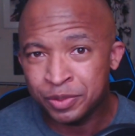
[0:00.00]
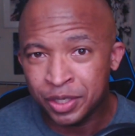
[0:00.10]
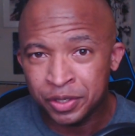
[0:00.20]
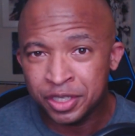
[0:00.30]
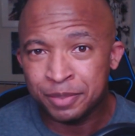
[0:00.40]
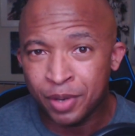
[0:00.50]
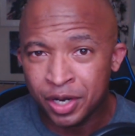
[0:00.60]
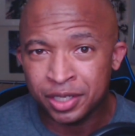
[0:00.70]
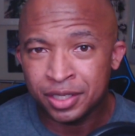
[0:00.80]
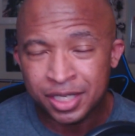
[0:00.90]
their end of the
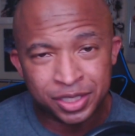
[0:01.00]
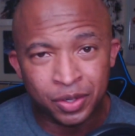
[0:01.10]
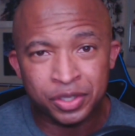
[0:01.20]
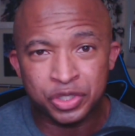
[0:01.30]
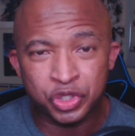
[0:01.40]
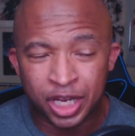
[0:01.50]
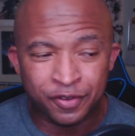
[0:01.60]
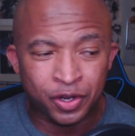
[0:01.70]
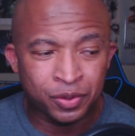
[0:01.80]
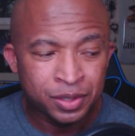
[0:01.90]
bargain, as long as
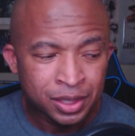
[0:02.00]
Gevo